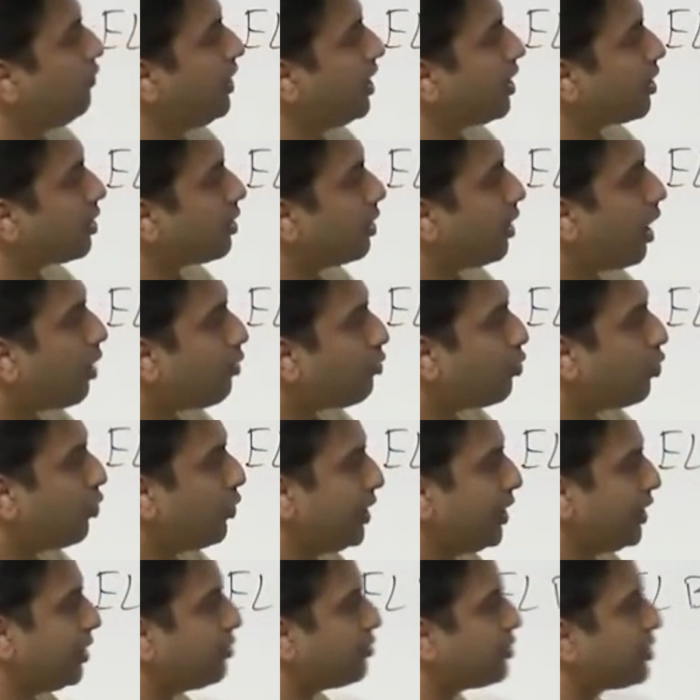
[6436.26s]
we are now
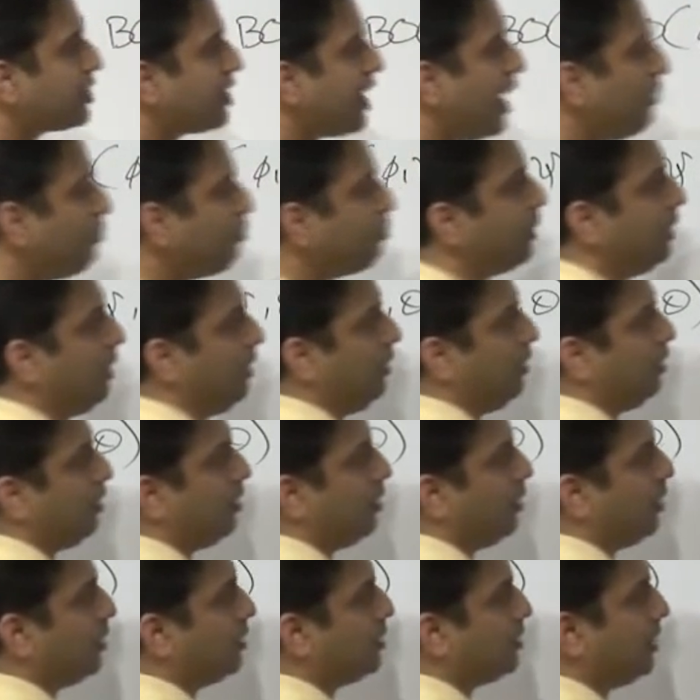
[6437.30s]
going to sample
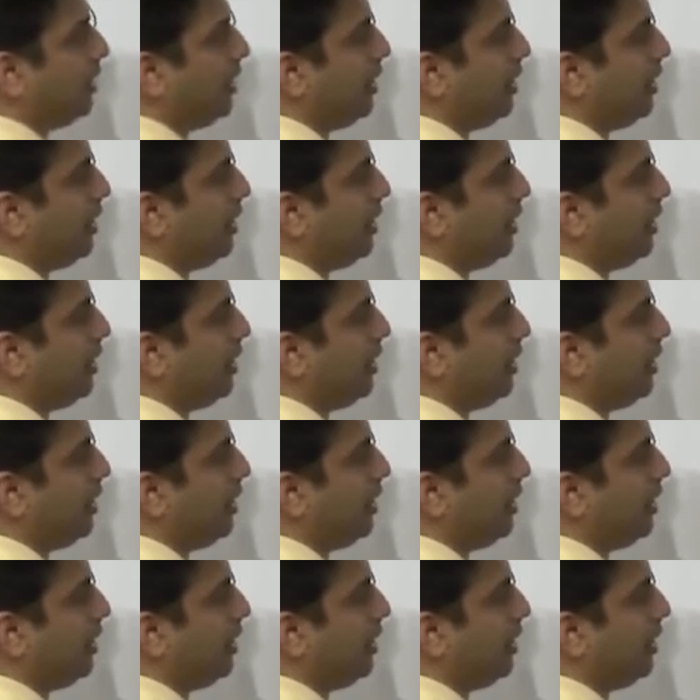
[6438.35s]
a